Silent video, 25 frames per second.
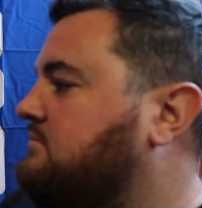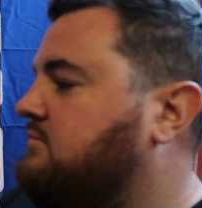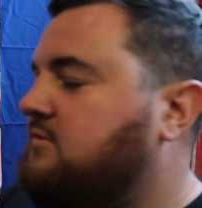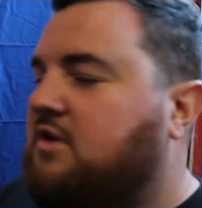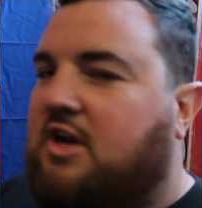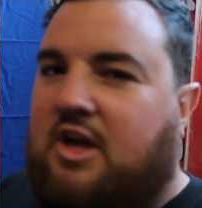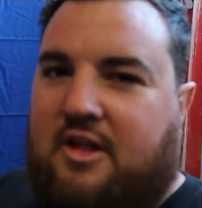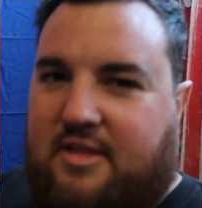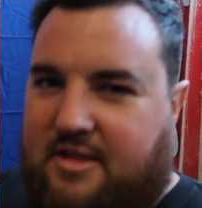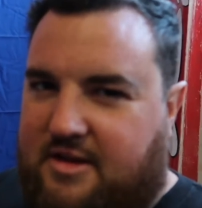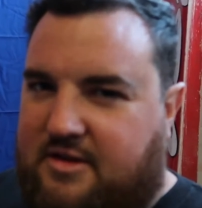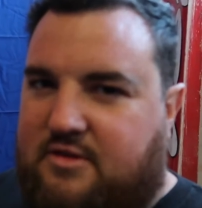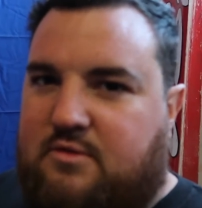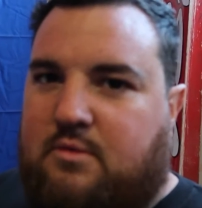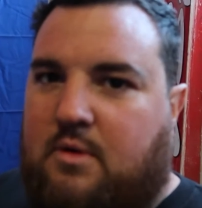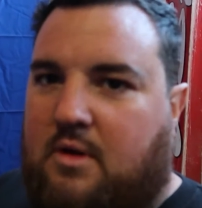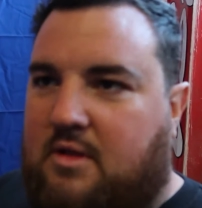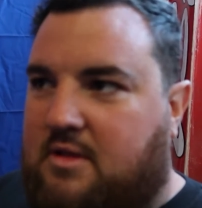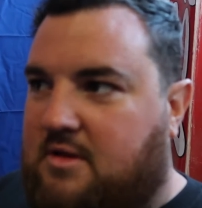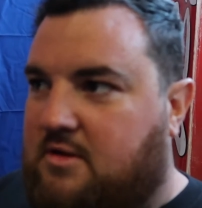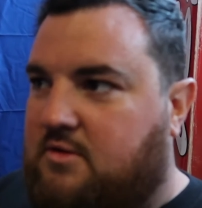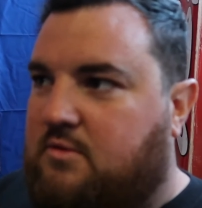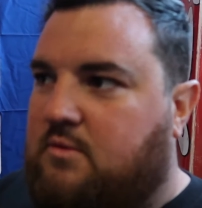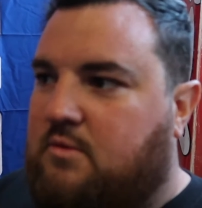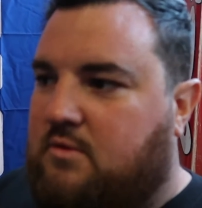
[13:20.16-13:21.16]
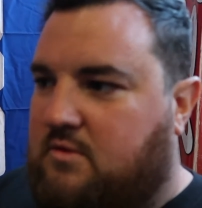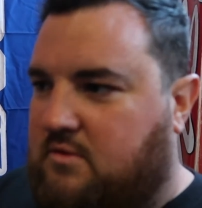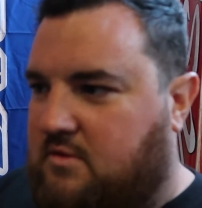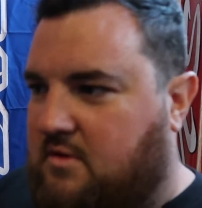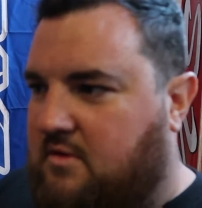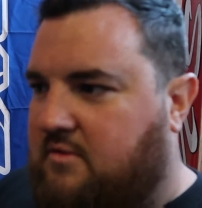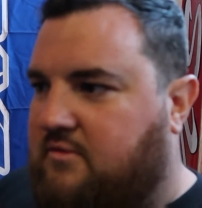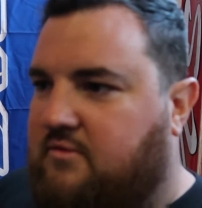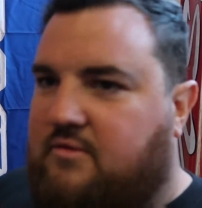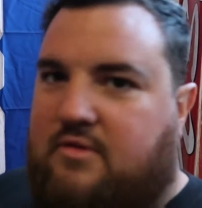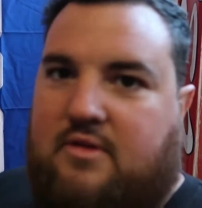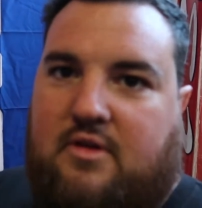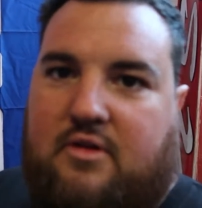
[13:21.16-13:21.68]
Not this one's
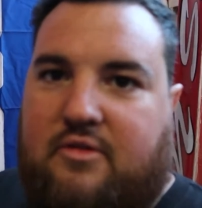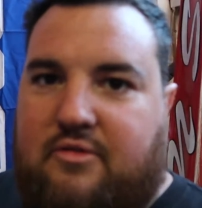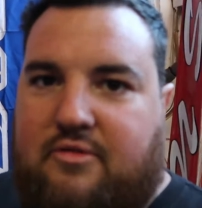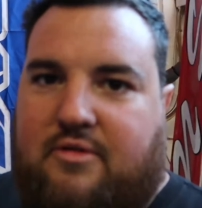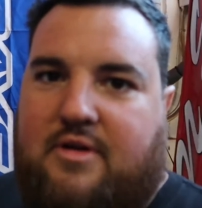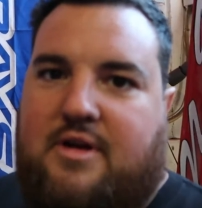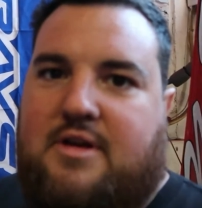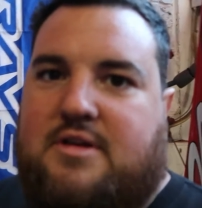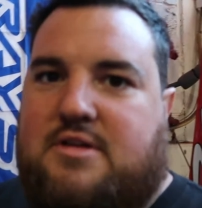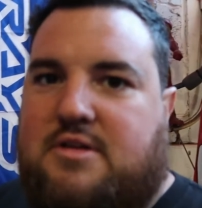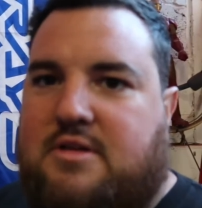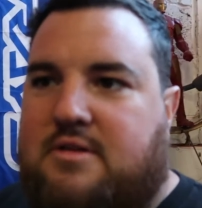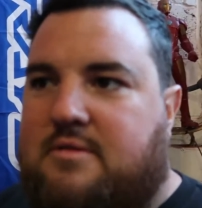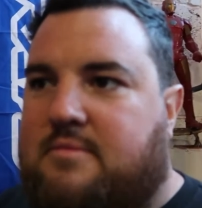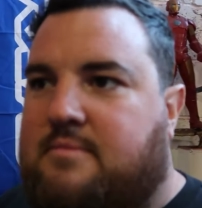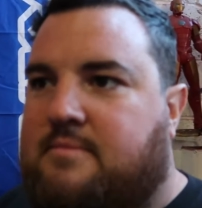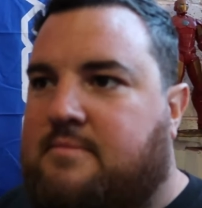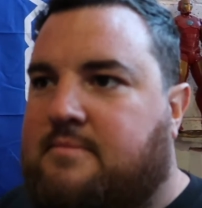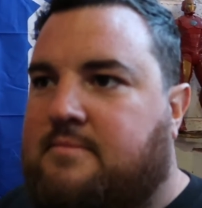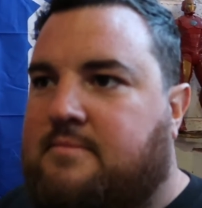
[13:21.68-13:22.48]
off the other engine.